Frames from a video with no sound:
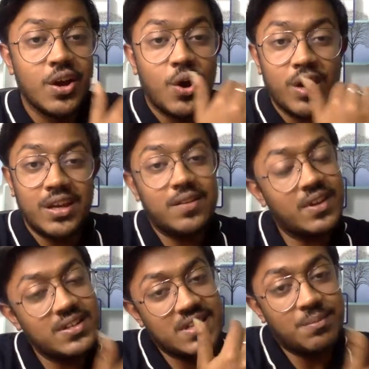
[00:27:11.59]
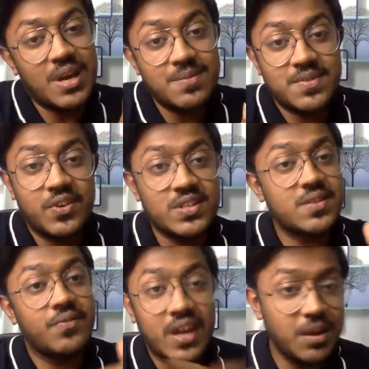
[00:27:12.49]
Or even sometimes if it is a
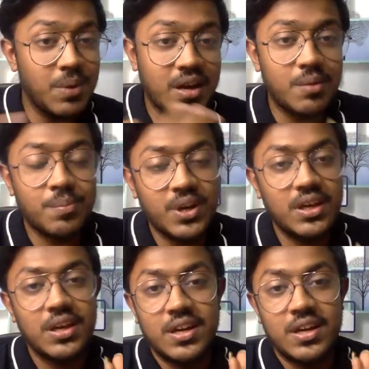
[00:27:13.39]
very big company,